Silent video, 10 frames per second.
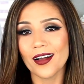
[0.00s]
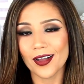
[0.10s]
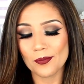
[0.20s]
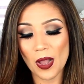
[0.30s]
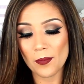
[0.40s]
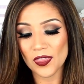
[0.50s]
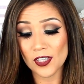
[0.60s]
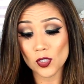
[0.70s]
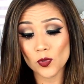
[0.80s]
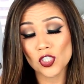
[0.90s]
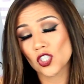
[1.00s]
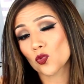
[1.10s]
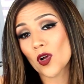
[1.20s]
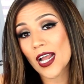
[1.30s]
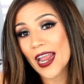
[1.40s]
but this one's
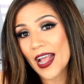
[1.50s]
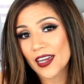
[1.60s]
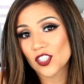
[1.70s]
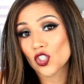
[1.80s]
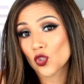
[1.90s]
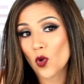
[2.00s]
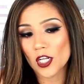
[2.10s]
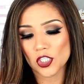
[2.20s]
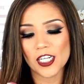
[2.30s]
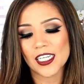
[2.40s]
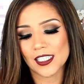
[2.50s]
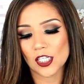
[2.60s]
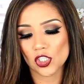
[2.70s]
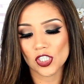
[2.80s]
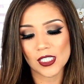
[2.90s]
just one I hadn't swatched, I guess
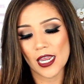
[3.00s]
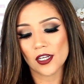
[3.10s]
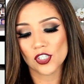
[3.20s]
I should say.